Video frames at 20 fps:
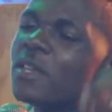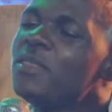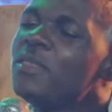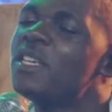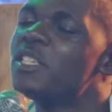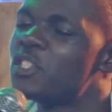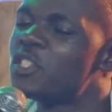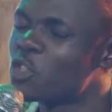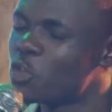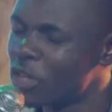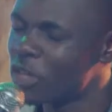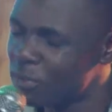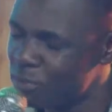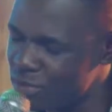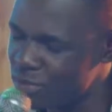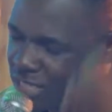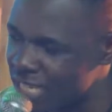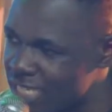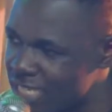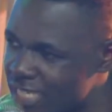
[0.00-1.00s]
the
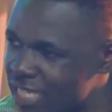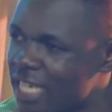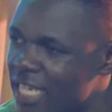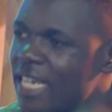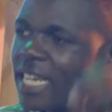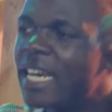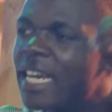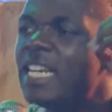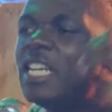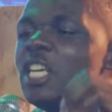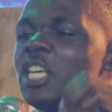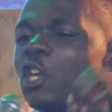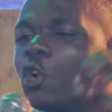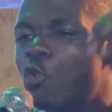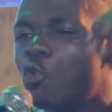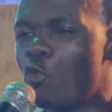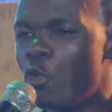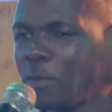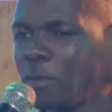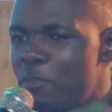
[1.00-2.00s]
scriptures can
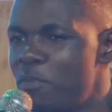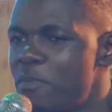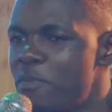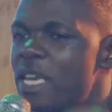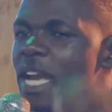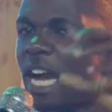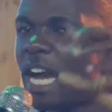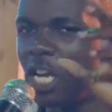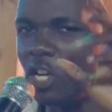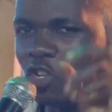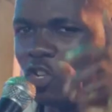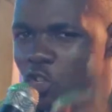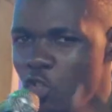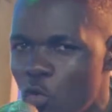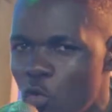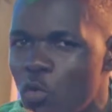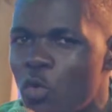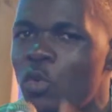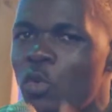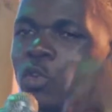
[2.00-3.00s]
equip me and
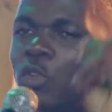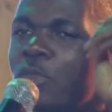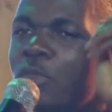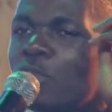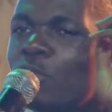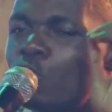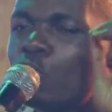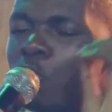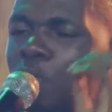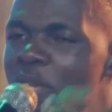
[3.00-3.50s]
you to